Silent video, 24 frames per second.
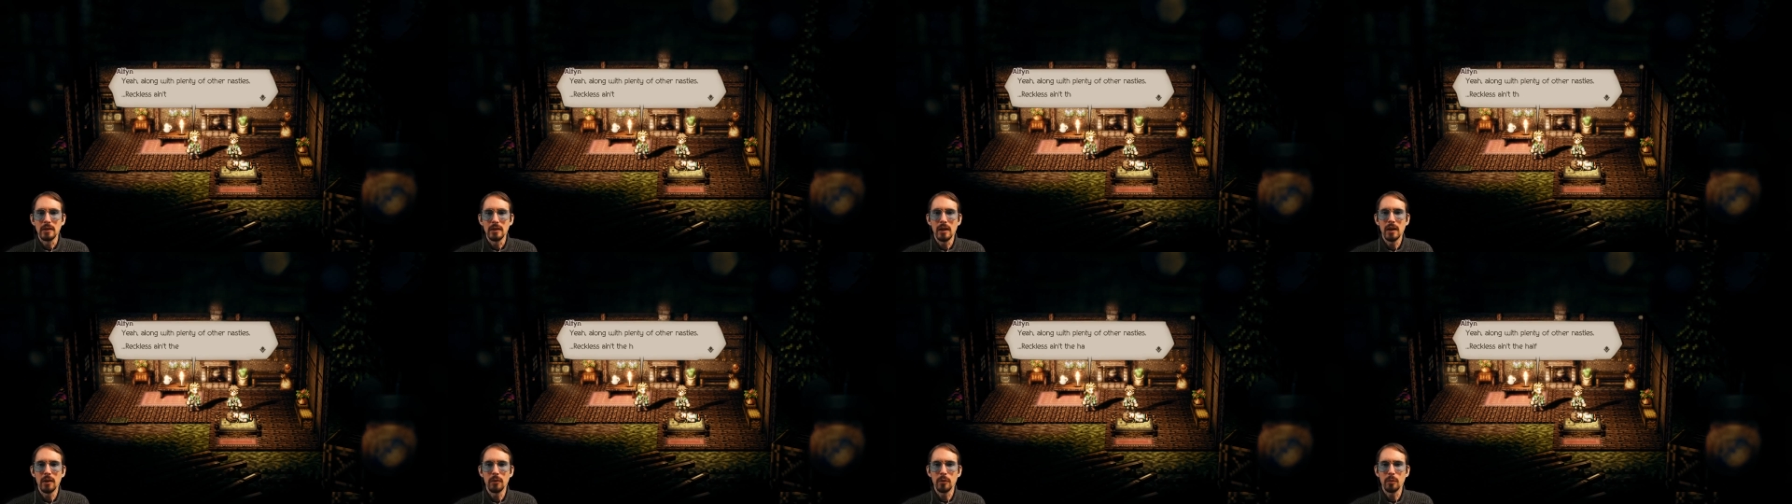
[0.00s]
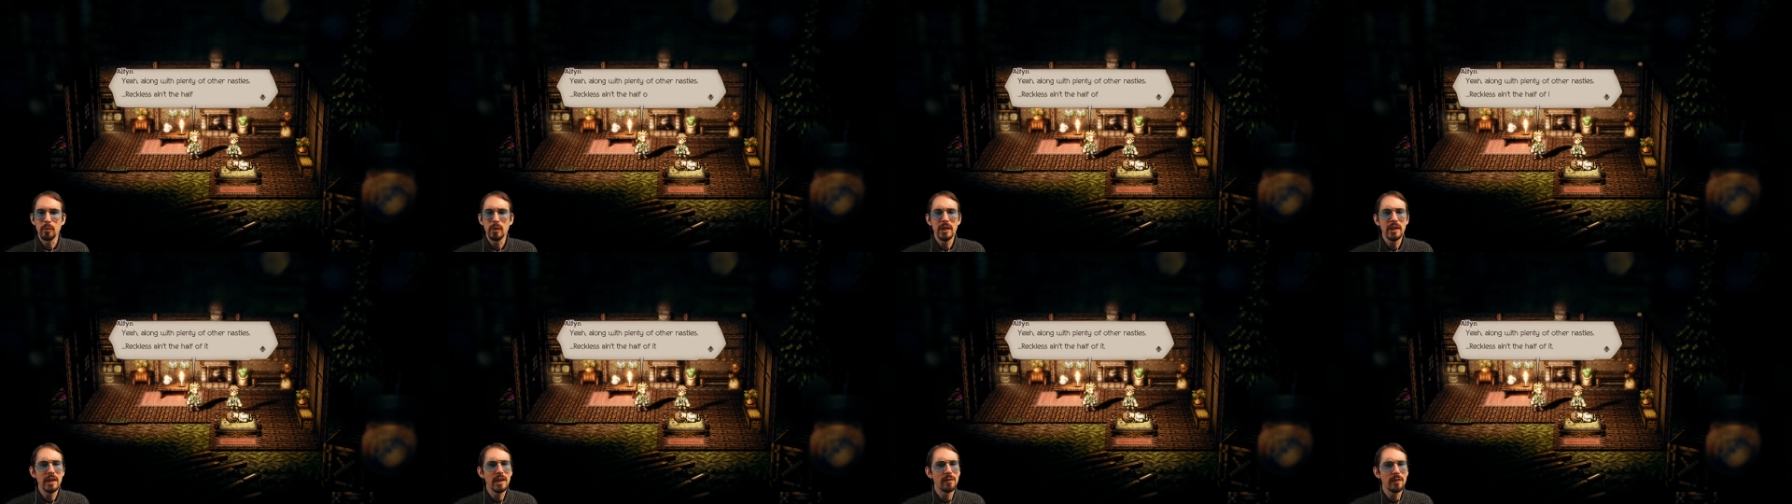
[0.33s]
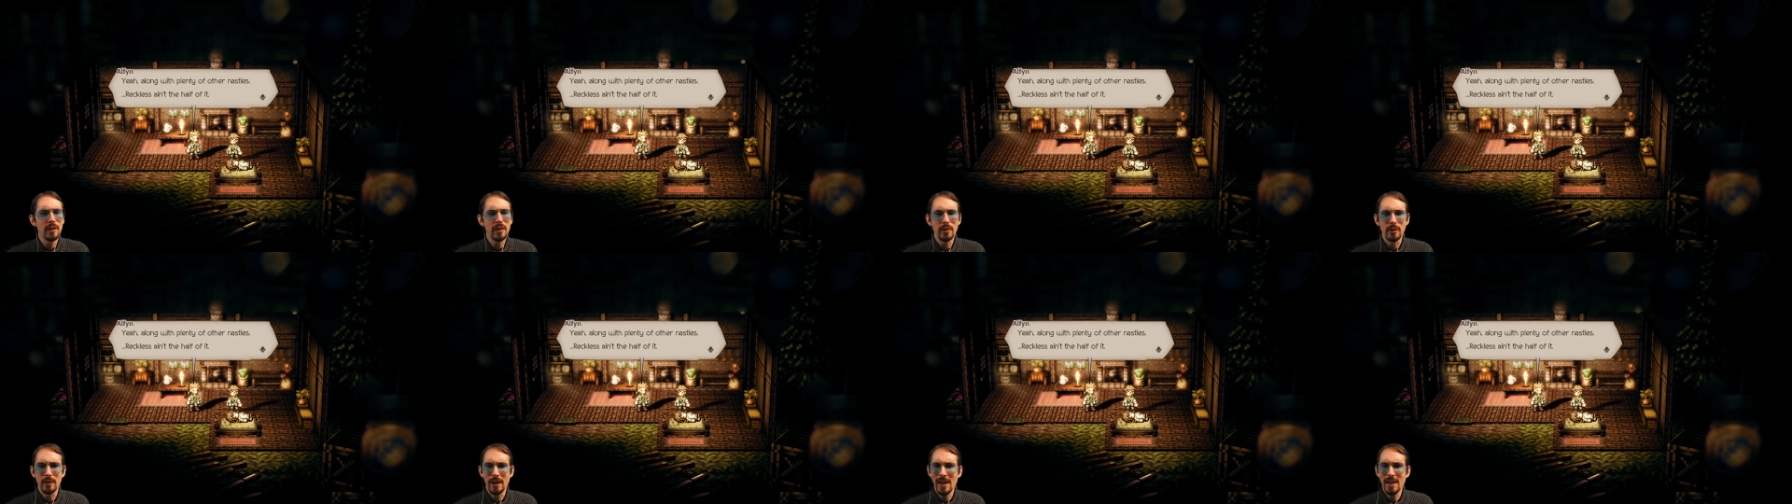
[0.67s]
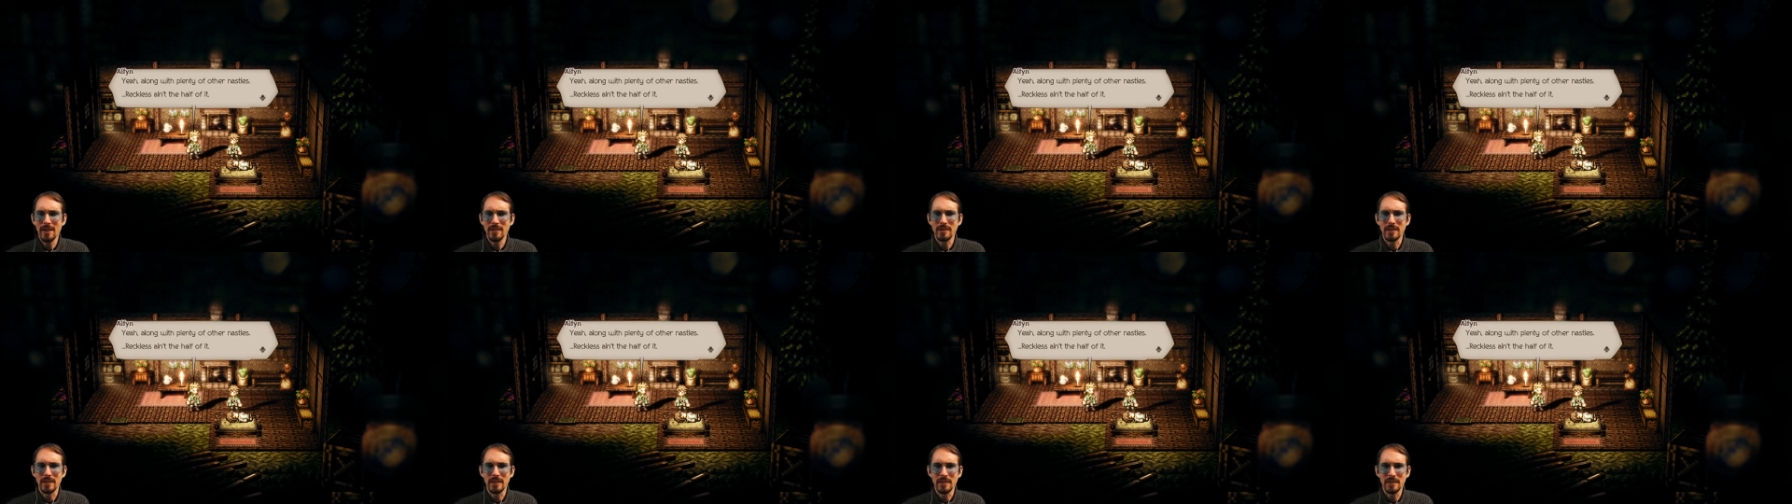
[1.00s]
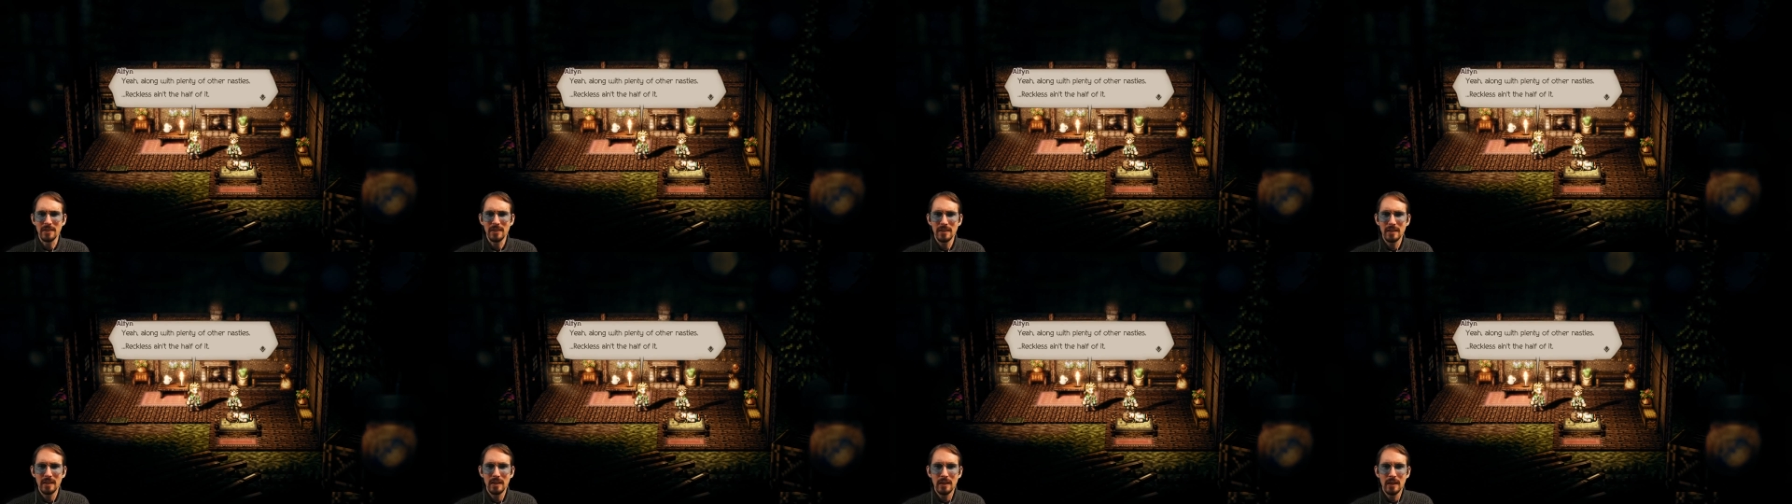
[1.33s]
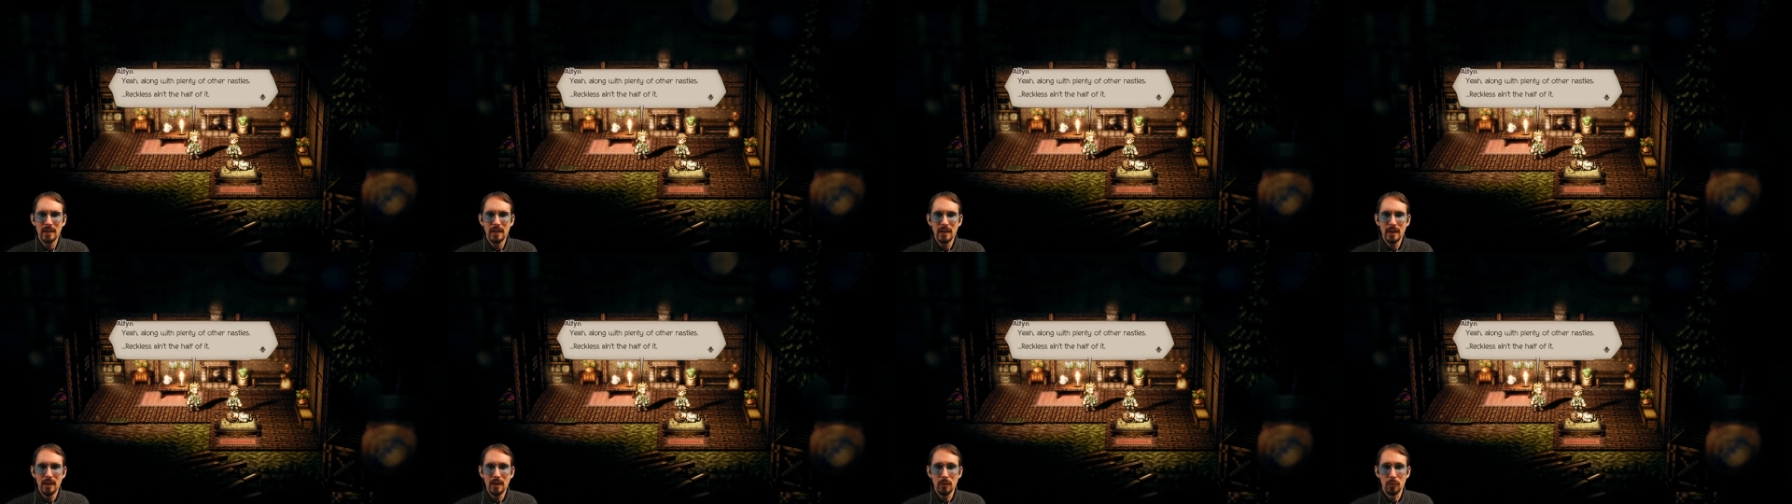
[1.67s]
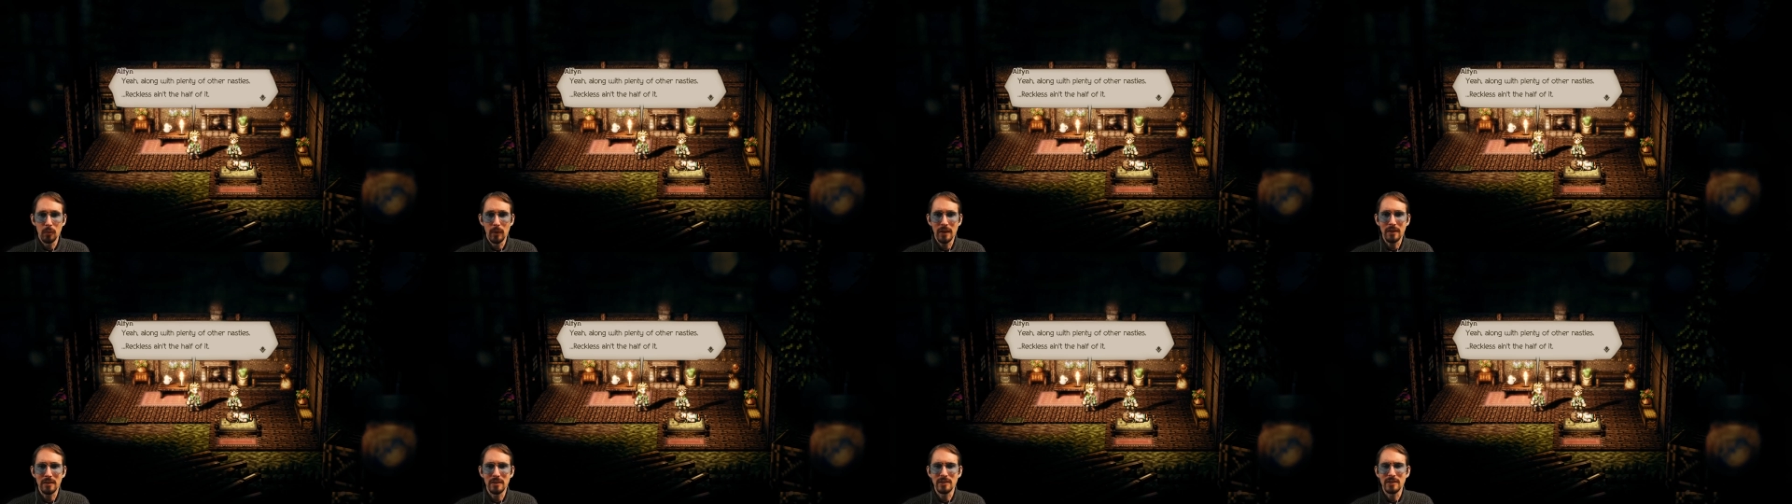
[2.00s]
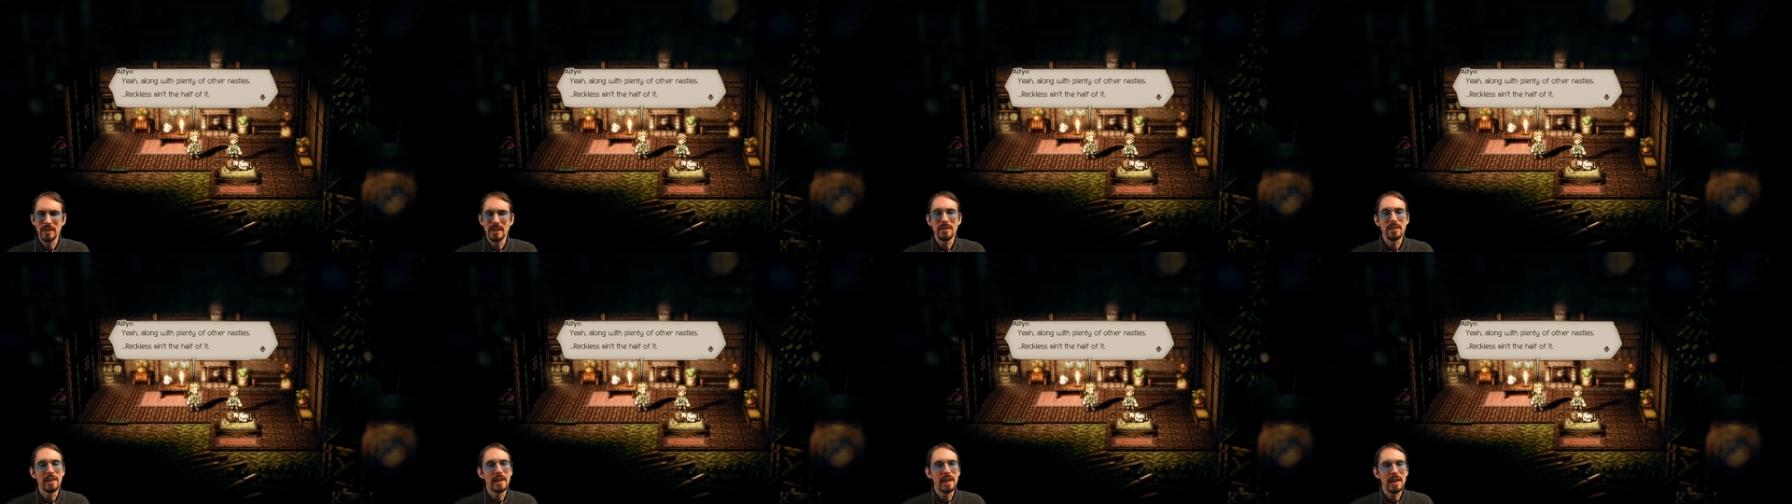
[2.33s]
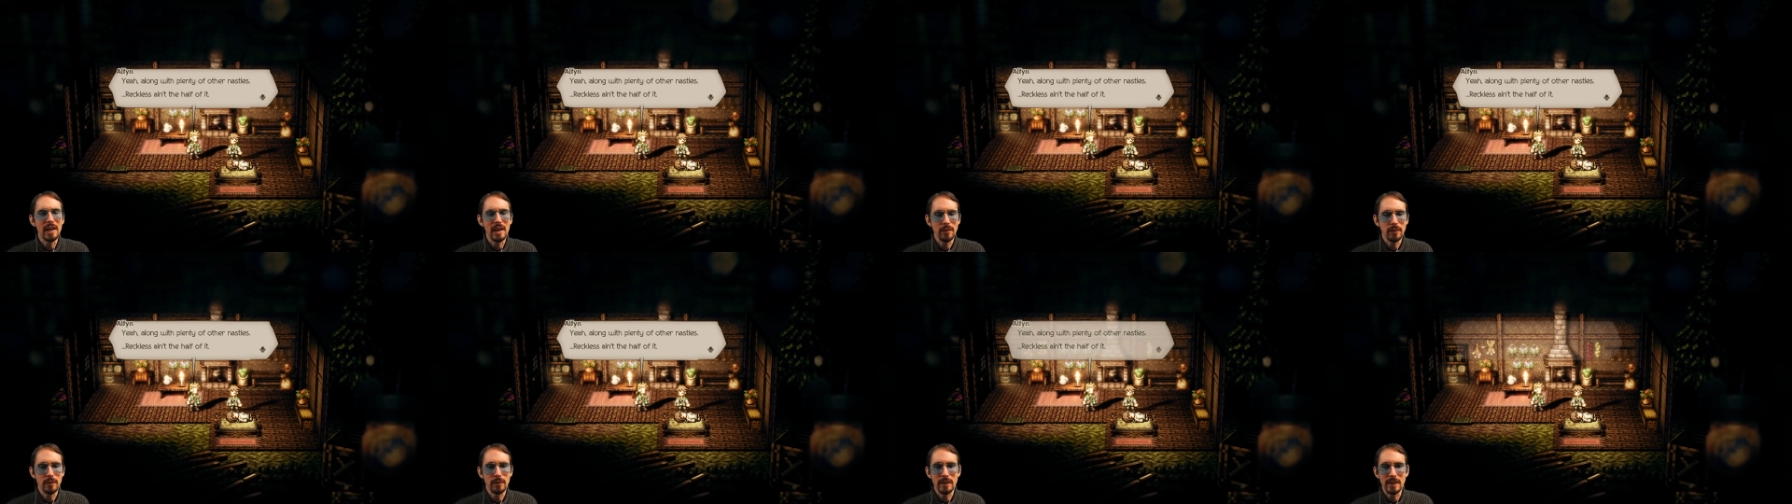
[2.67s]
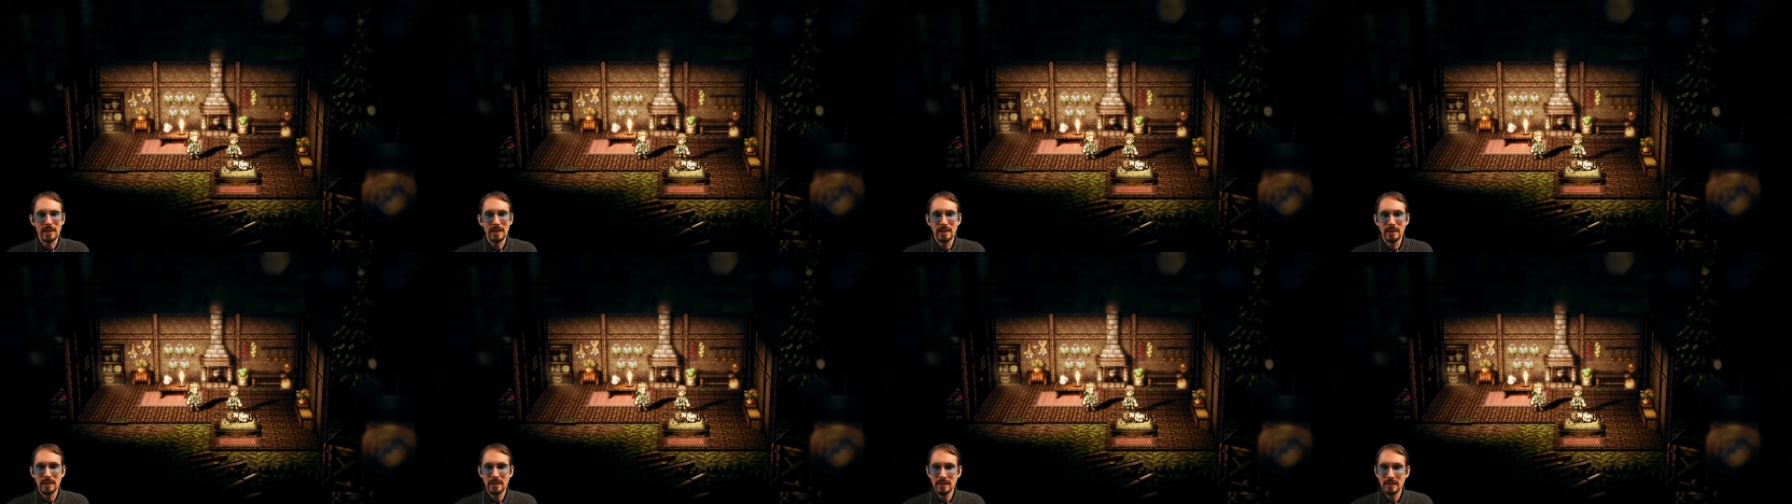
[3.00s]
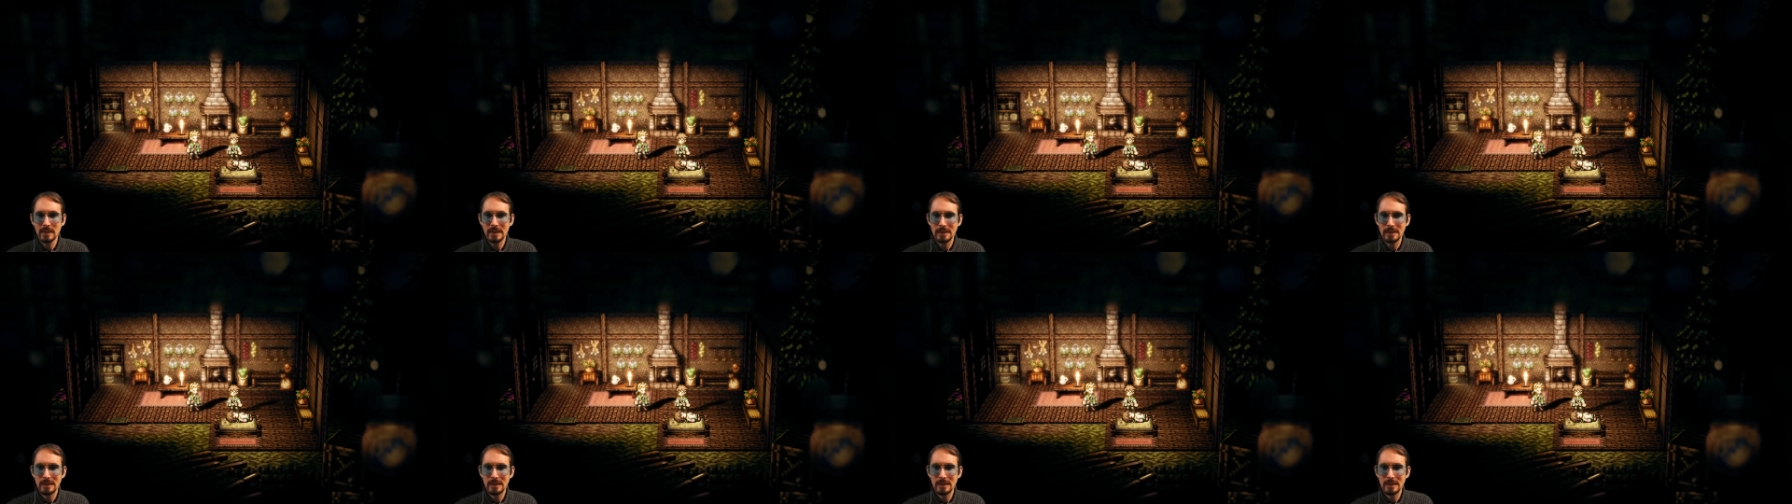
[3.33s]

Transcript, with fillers: along with plenty of other nasties. Reckless ain't the half of it.